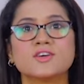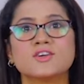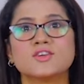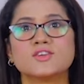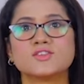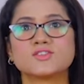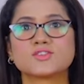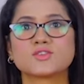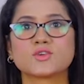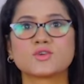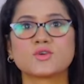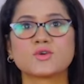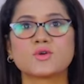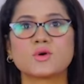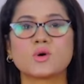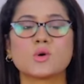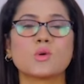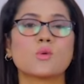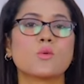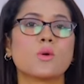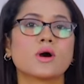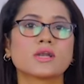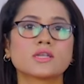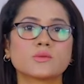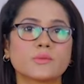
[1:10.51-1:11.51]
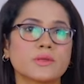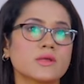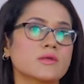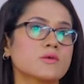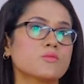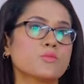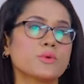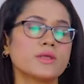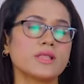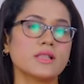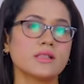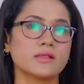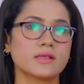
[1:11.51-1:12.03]
So what we'll
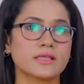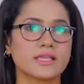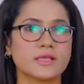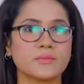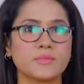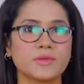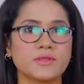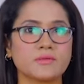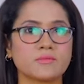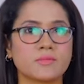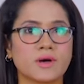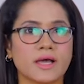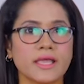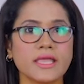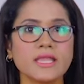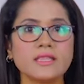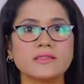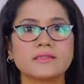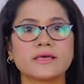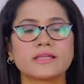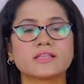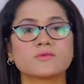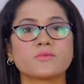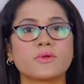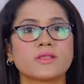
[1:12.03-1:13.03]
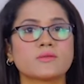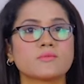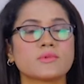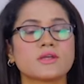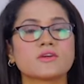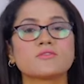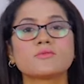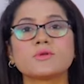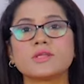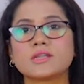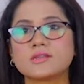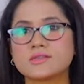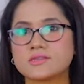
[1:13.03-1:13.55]
keep in mind that when
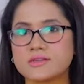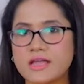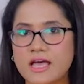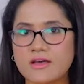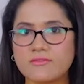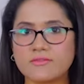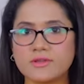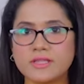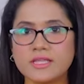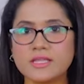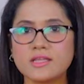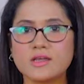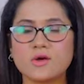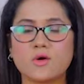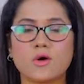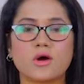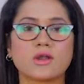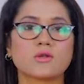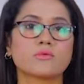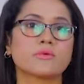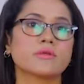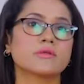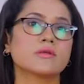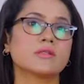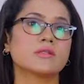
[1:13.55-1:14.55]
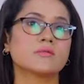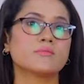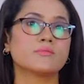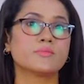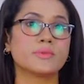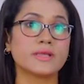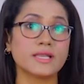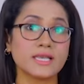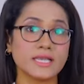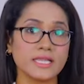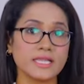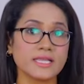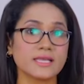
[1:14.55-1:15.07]
we're traveling or we're
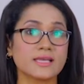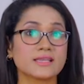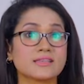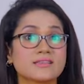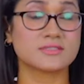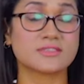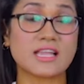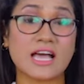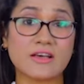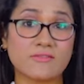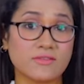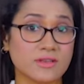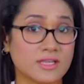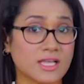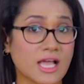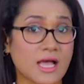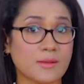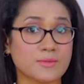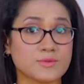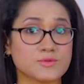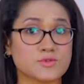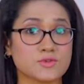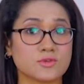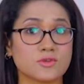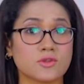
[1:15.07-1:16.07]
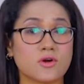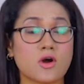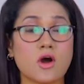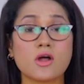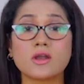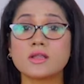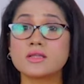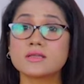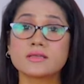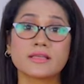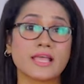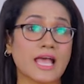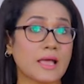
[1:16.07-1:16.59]
building a travel capsule or
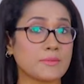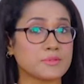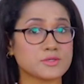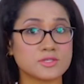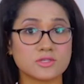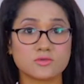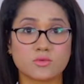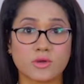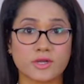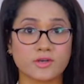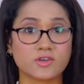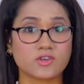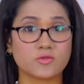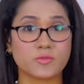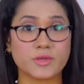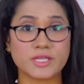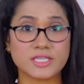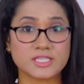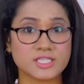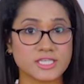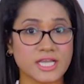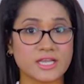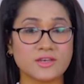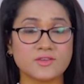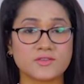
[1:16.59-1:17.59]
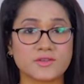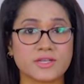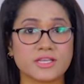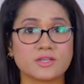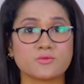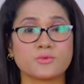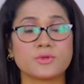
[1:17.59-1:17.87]
a capsule wardrobe in general,